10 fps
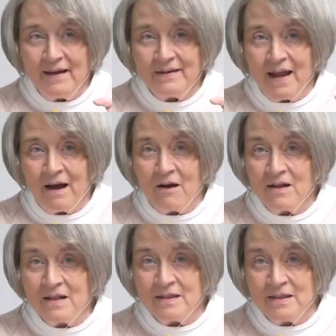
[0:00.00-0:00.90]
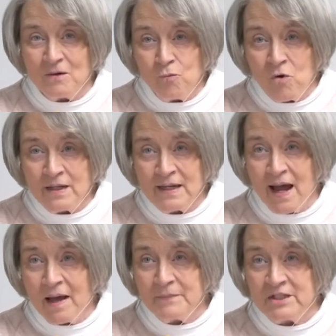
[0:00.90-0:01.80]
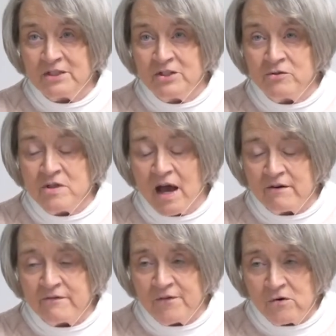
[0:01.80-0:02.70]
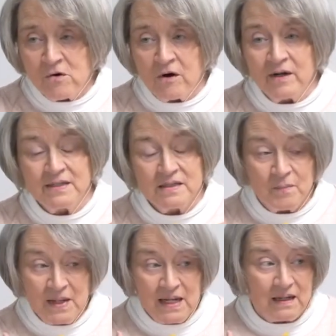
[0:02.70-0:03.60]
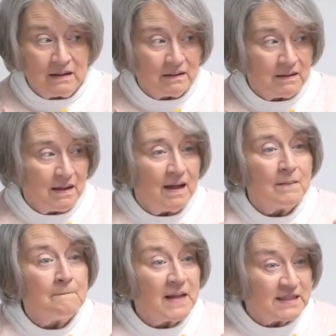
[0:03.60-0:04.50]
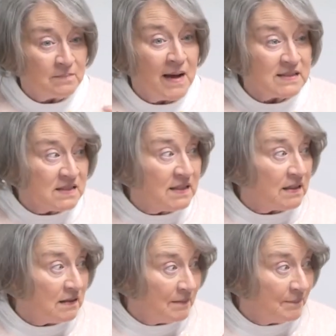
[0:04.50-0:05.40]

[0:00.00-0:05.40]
Now, the one I'm to do that for is me. That's my sin.